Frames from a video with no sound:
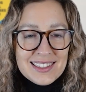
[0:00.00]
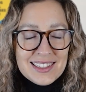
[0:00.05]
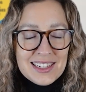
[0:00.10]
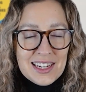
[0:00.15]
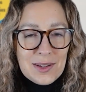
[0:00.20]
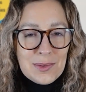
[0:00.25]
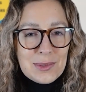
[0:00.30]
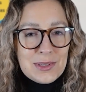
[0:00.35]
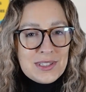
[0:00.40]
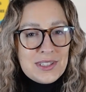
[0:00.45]
and
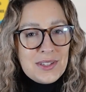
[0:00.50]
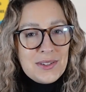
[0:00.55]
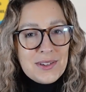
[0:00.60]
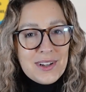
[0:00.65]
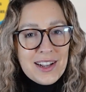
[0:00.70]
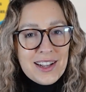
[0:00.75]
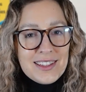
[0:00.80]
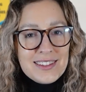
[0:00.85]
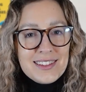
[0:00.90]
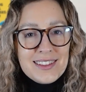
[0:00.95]
I will see you
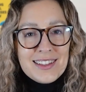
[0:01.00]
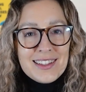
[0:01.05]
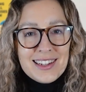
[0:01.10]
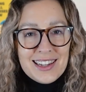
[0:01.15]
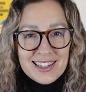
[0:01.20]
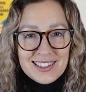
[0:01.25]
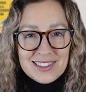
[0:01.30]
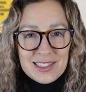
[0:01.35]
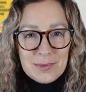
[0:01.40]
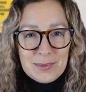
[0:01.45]
guys in the
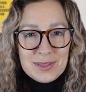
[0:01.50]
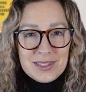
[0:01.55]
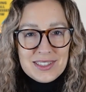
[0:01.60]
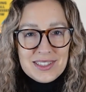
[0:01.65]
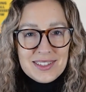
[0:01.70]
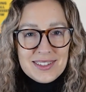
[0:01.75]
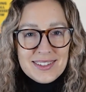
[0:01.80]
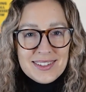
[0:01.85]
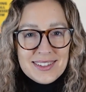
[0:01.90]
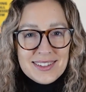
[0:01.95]
next
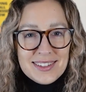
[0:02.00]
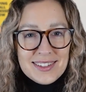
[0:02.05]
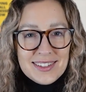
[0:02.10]
episode.